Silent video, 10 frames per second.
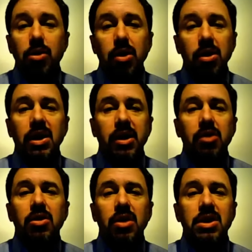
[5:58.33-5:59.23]
really
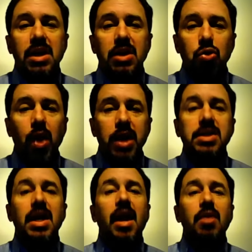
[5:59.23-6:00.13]
literally said
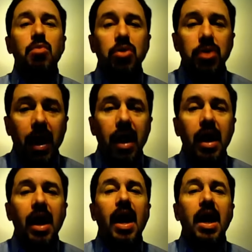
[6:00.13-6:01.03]
twice. I will
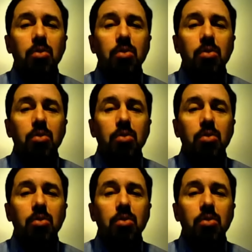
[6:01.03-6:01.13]
not